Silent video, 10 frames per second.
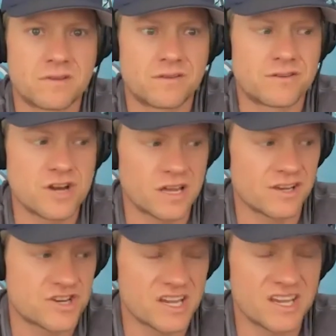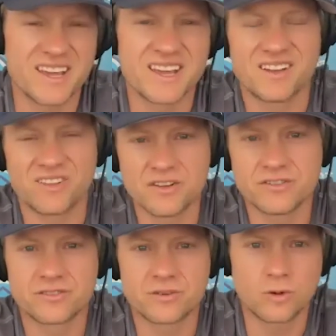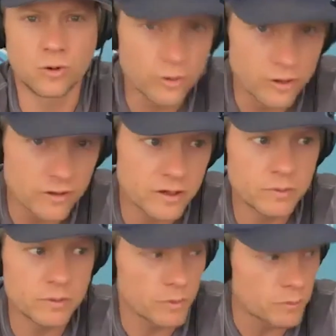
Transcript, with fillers: checking in at least quarterly, but